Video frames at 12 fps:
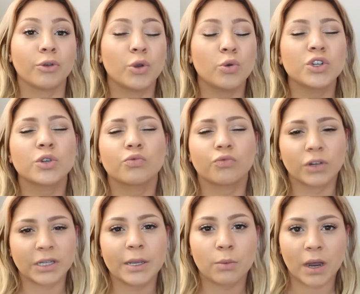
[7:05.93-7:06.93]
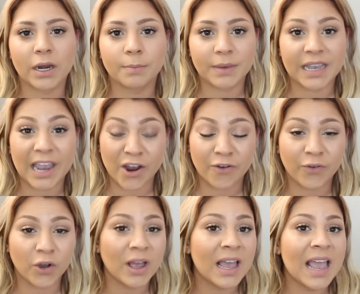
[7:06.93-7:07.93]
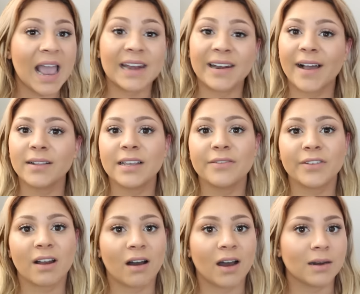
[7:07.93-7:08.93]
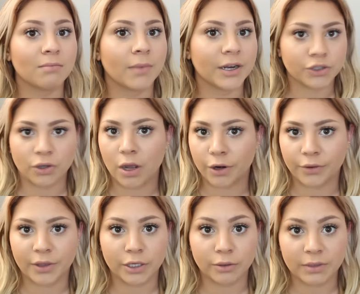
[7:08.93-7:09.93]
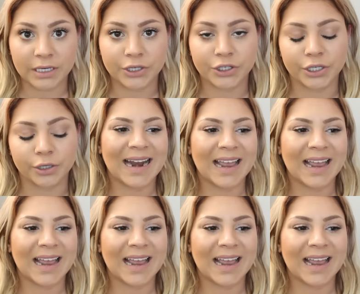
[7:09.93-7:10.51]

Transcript: you just really want to be careful and not leave it on much longer than you need to.